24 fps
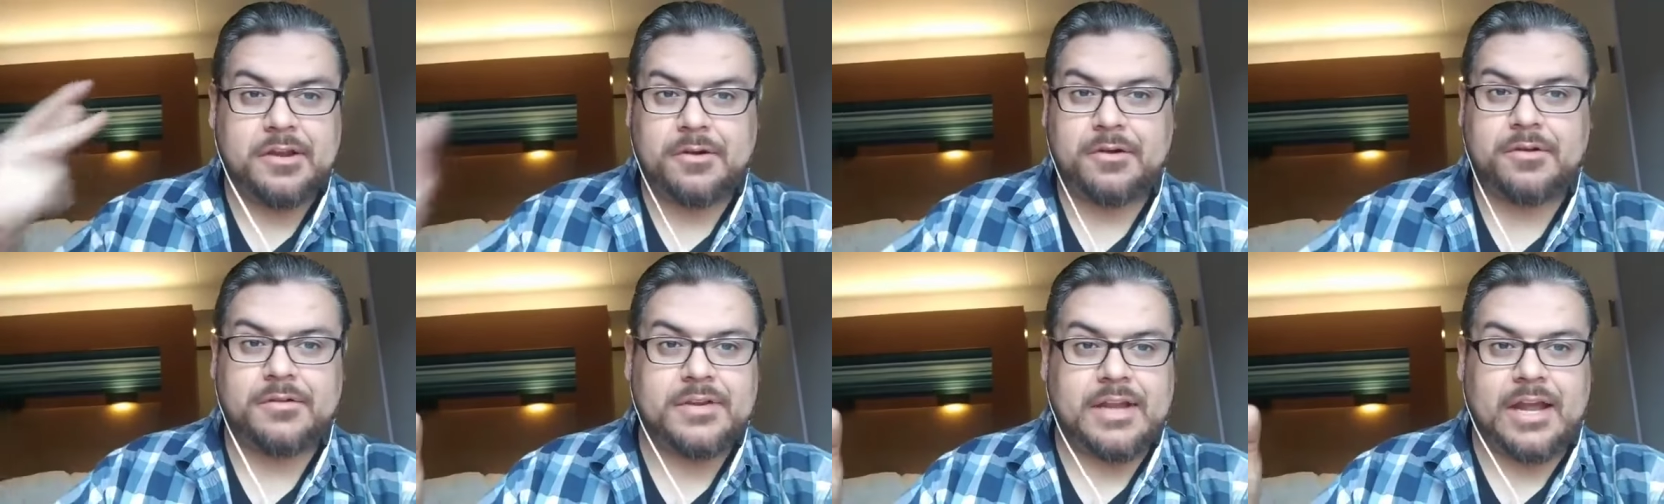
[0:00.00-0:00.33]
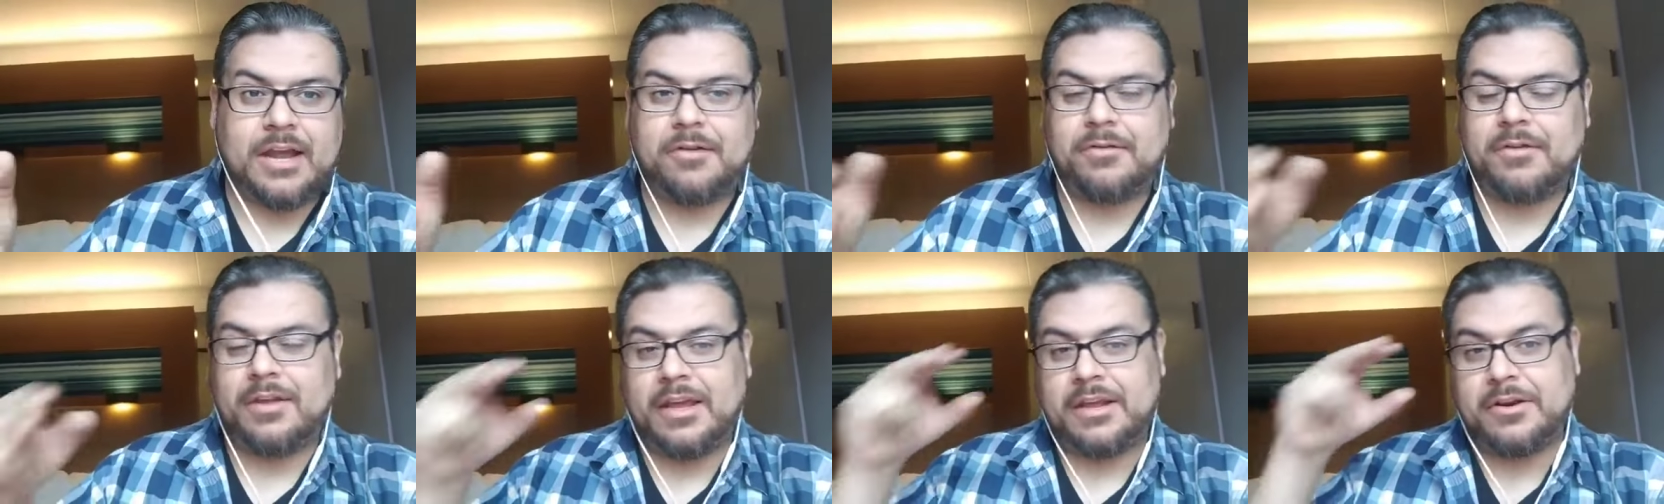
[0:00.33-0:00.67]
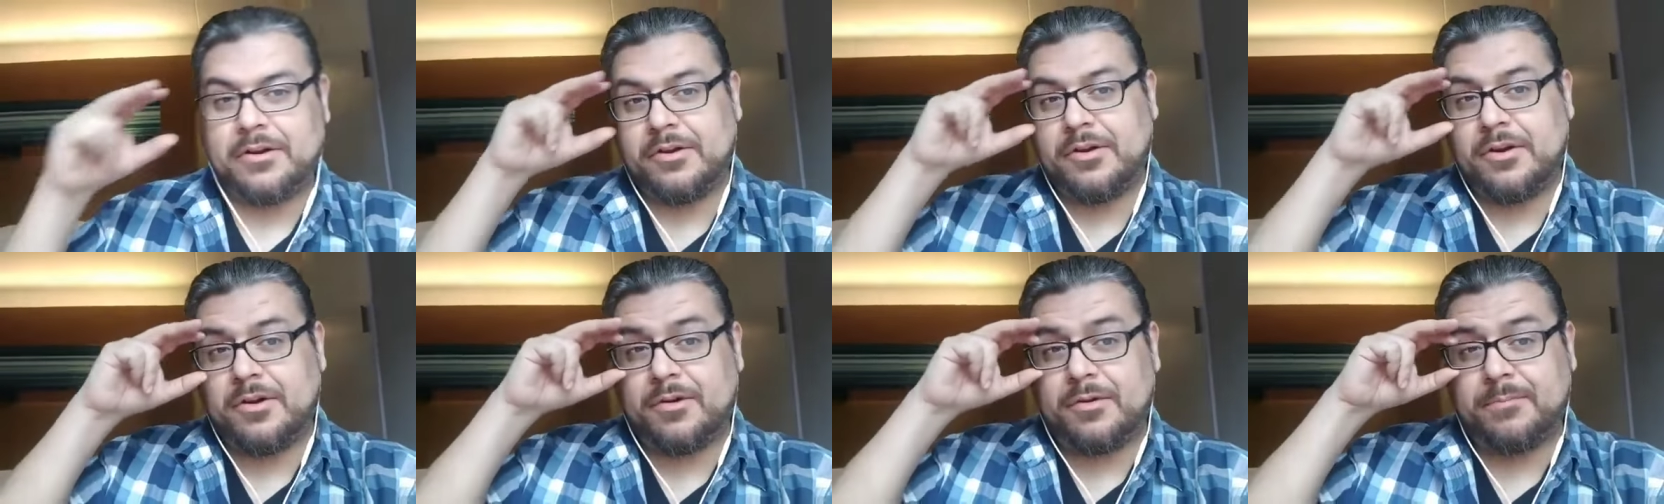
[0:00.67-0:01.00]
your
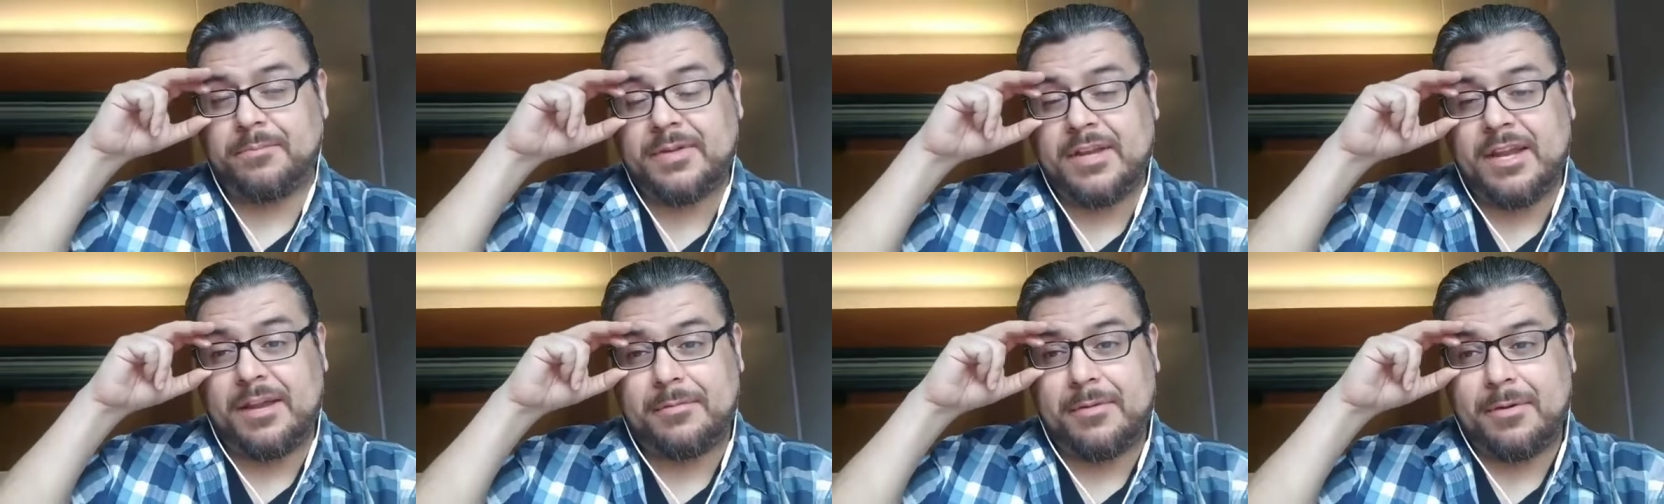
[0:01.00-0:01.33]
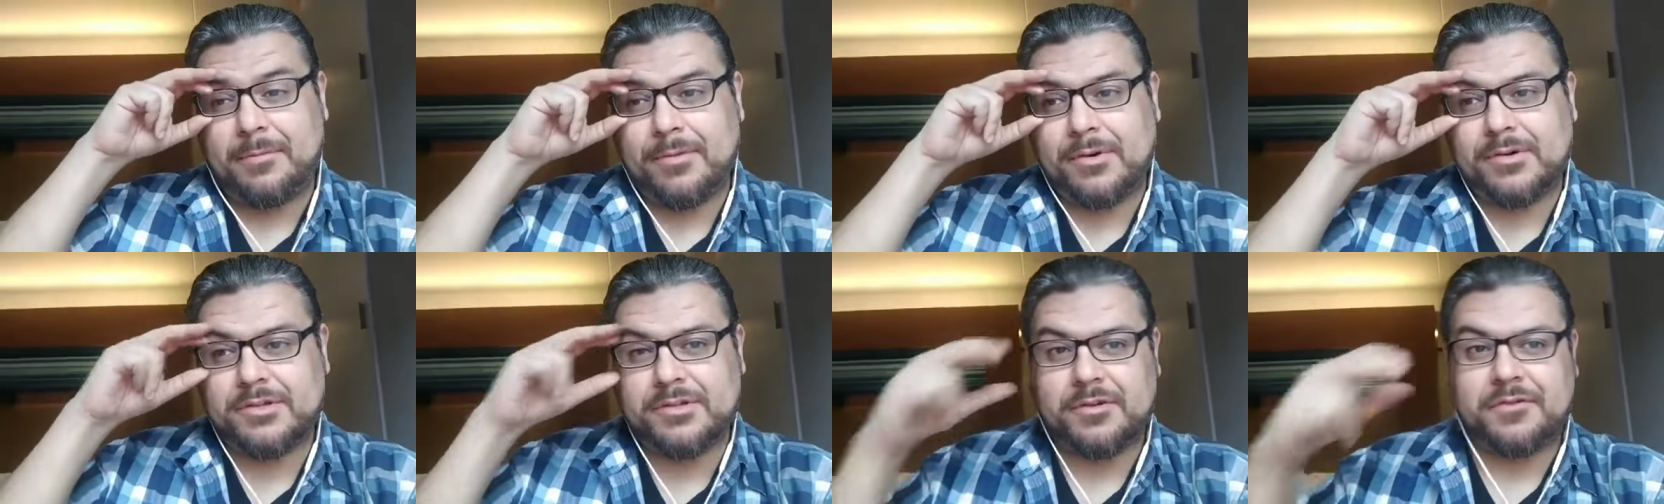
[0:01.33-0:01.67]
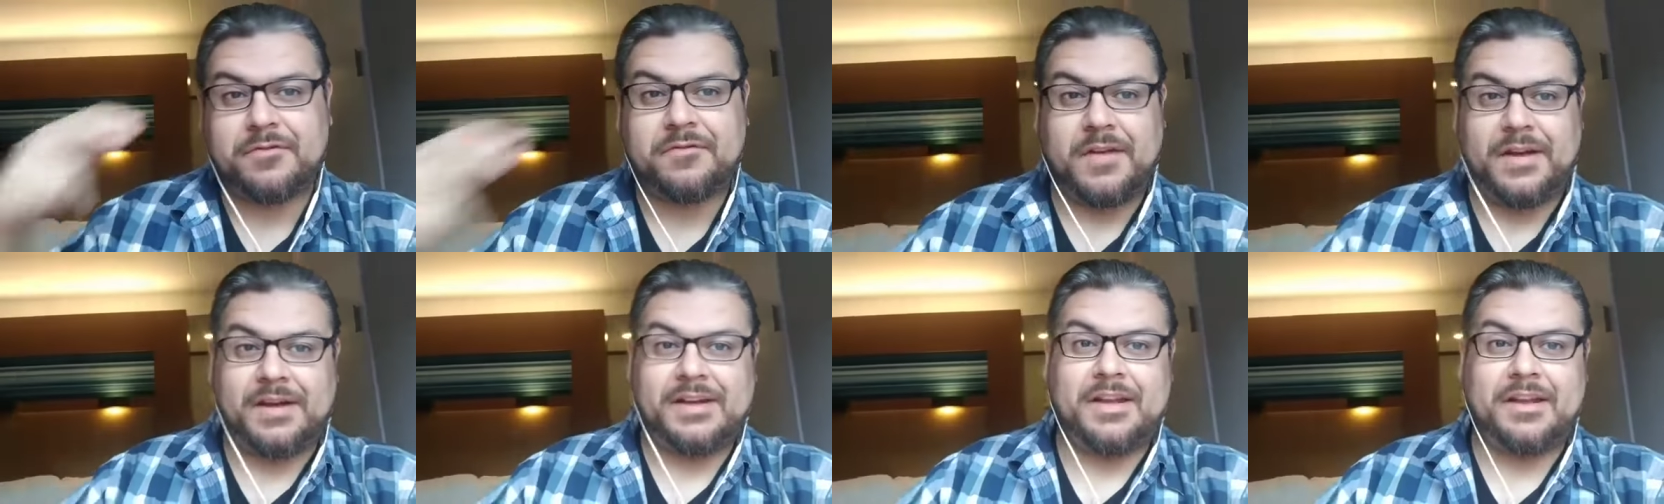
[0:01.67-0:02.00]
downline or your team members are
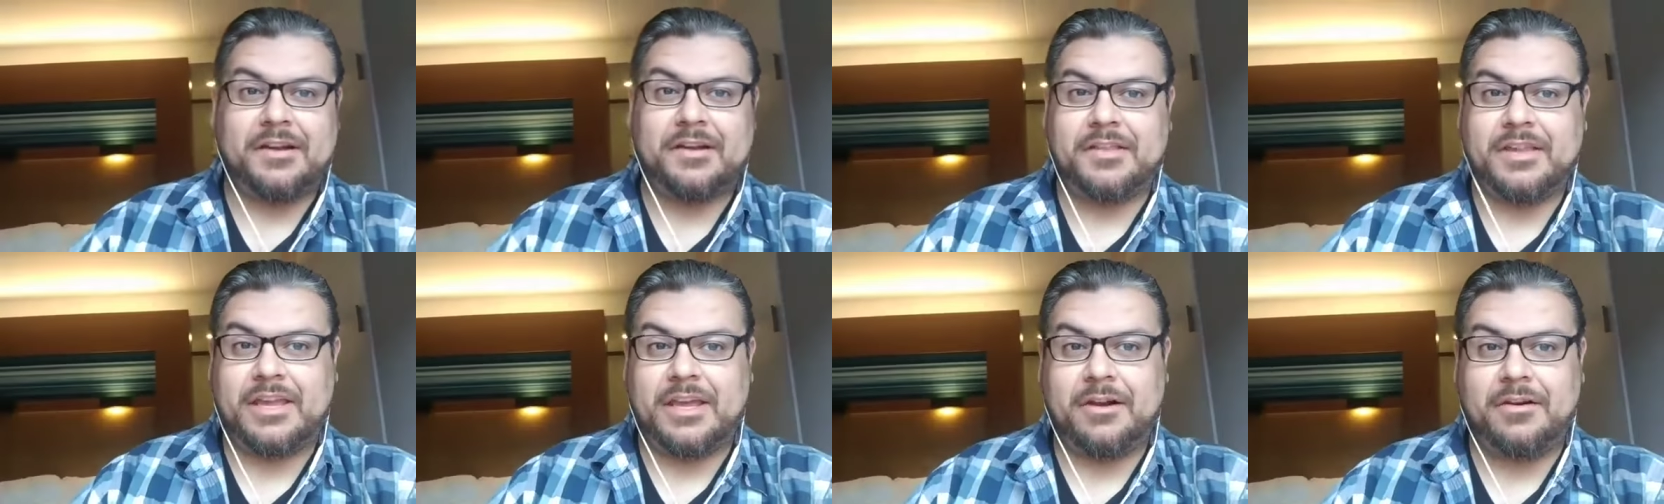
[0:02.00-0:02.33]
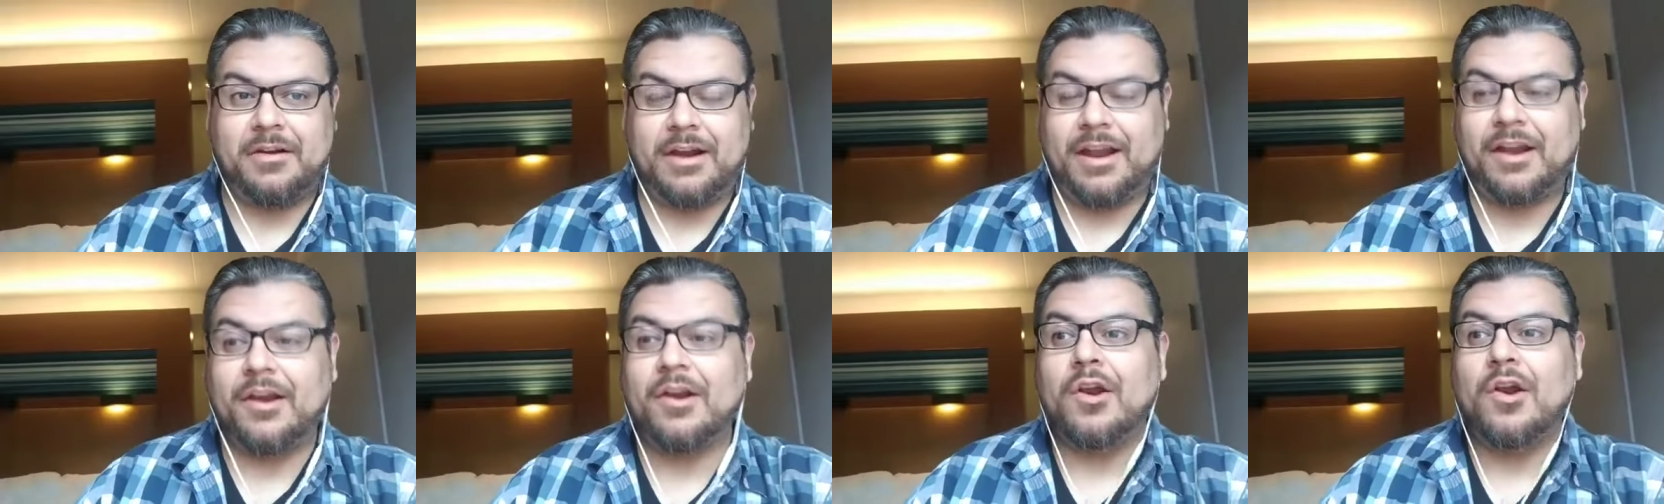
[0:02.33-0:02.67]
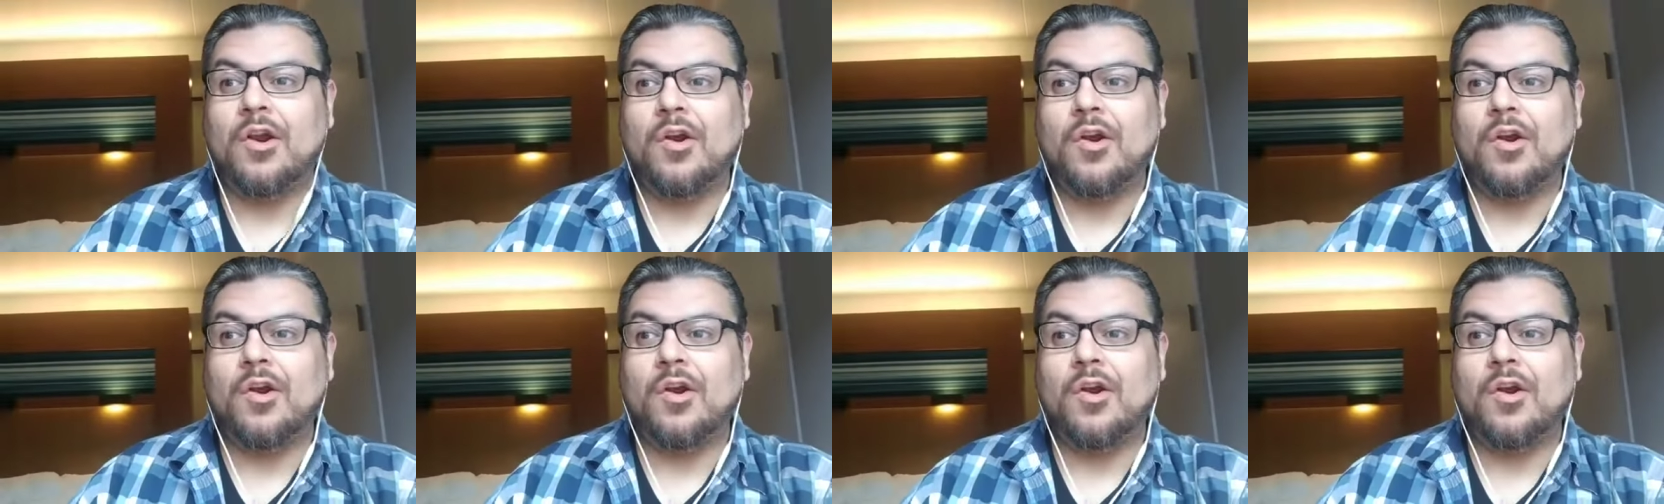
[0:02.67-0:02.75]
finding on the internet.